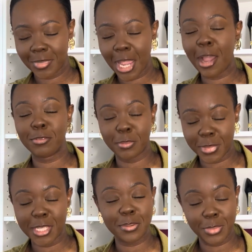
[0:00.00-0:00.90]
I have
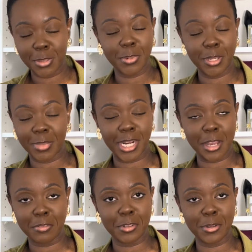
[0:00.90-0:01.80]
amazing people in my
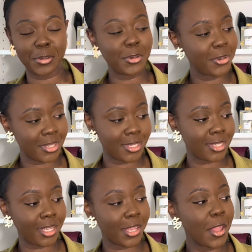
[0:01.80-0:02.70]
life, you know.
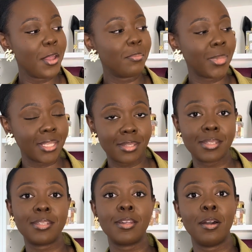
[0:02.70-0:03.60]
Honestly, my
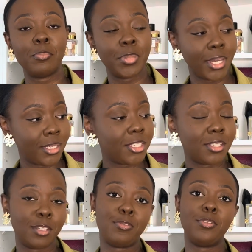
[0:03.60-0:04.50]
sister
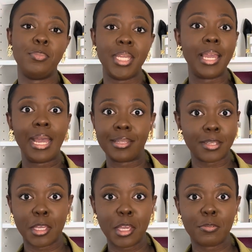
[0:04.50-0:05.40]
purchased it for me as a
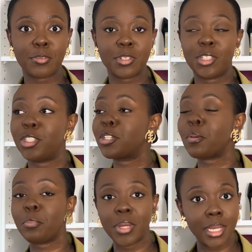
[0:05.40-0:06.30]
gift. She just
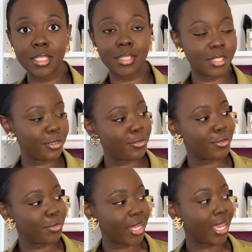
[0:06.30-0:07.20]
purchased it
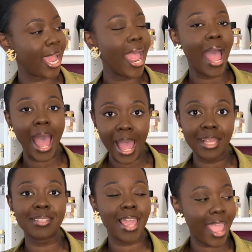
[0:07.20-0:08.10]
for me
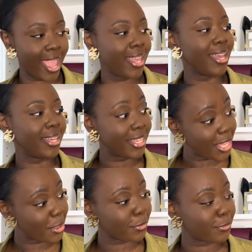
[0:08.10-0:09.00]
as a
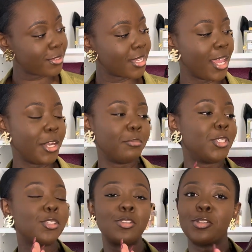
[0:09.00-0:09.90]
gift, and I'm
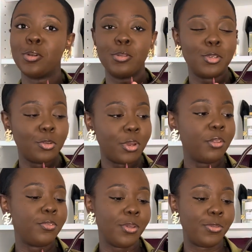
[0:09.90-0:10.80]
just so
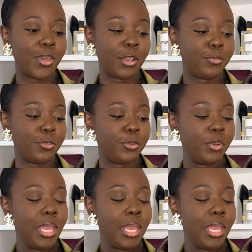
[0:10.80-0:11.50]
grateful and thankful.